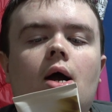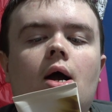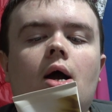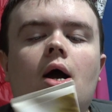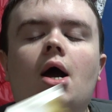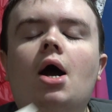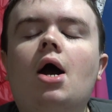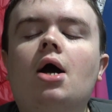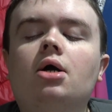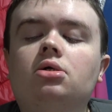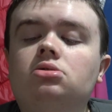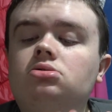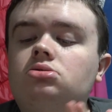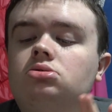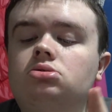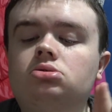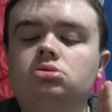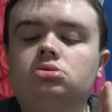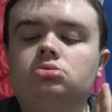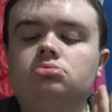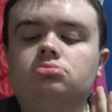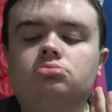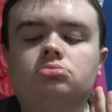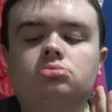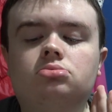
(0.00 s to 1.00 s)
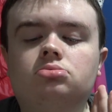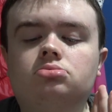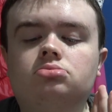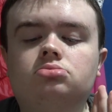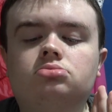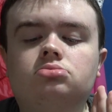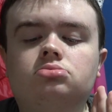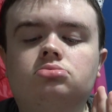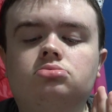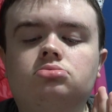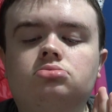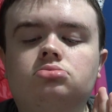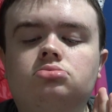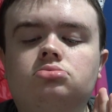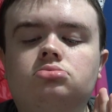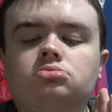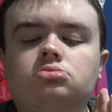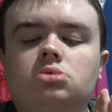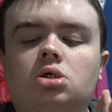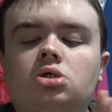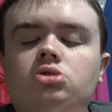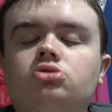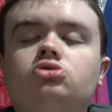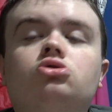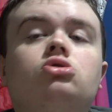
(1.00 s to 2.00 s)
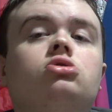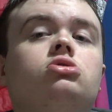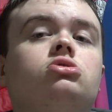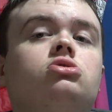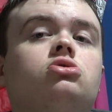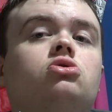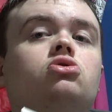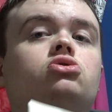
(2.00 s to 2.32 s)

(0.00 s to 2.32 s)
And I just